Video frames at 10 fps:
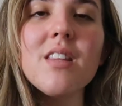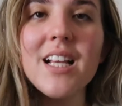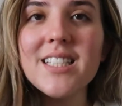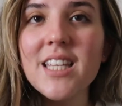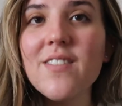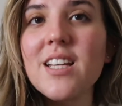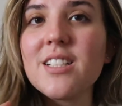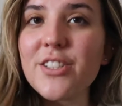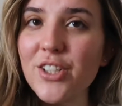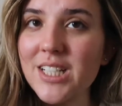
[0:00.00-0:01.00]

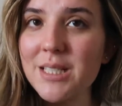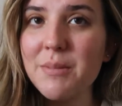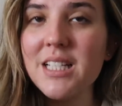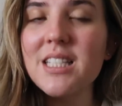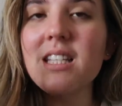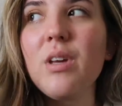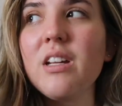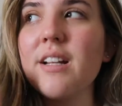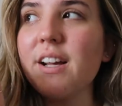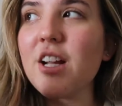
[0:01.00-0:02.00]
Thanksgiving to Christmas.
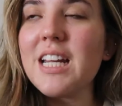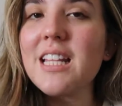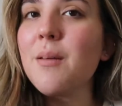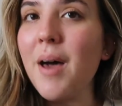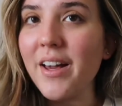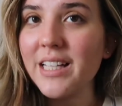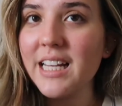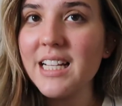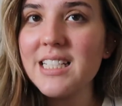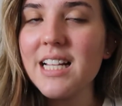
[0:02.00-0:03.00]
We are decorating the
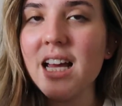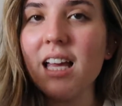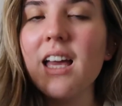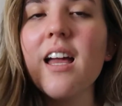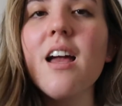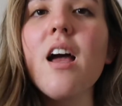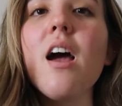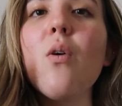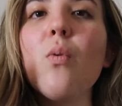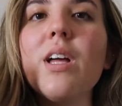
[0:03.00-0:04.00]
balcony today
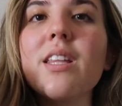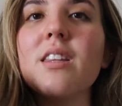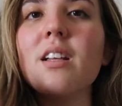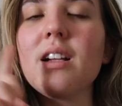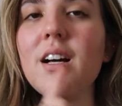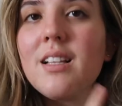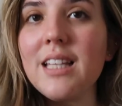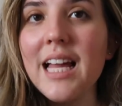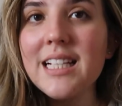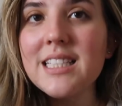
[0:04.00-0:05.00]
with
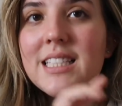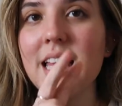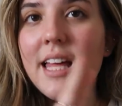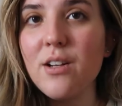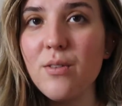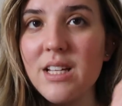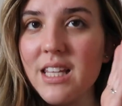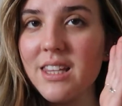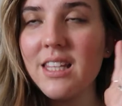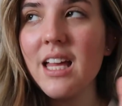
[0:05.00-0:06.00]
lights and a
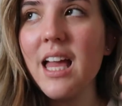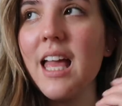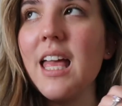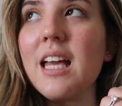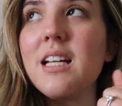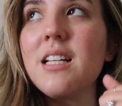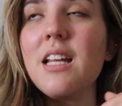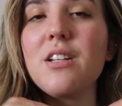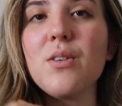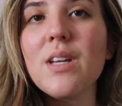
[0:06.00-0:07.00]
wreath and
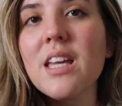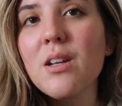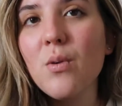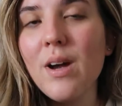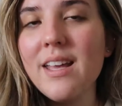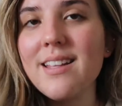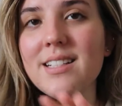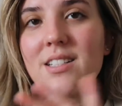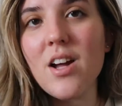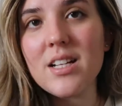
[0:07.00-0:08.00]
and doing it in a way that
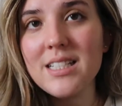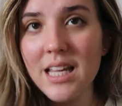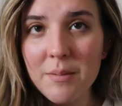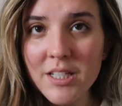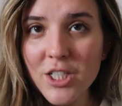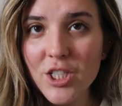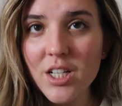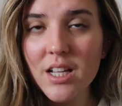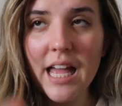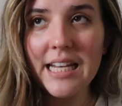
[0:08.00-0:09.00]
does not
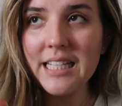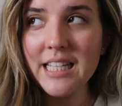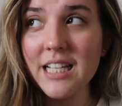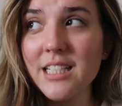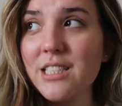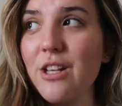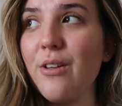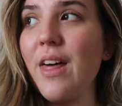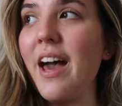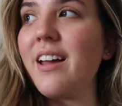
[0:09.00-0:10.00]
damage anything
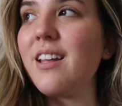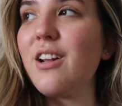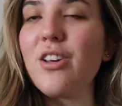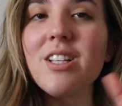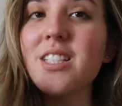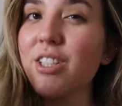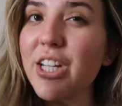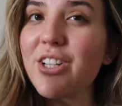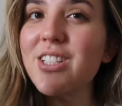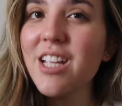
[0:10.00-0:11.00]
so that you know you can still
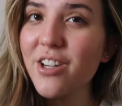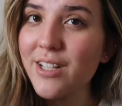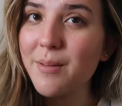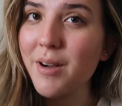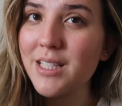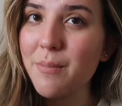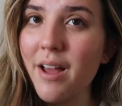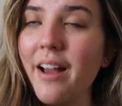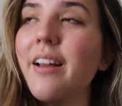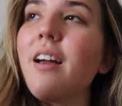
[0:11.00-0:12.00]
get your security deposit
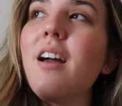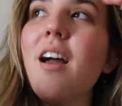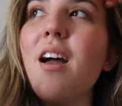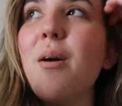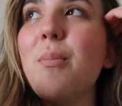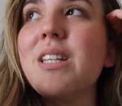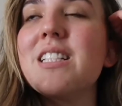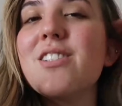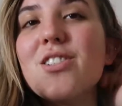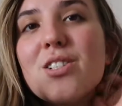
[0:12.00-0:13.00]
back but
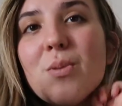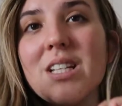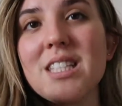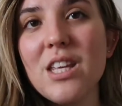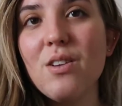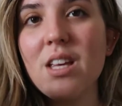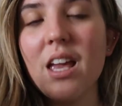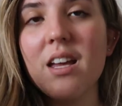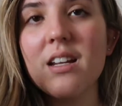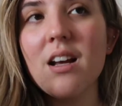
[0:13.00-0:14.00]
this is just ways that you
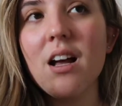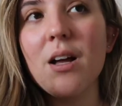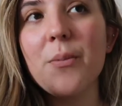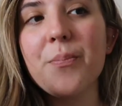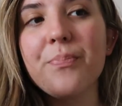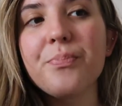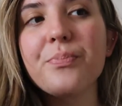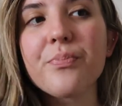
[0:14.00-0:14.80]
can um,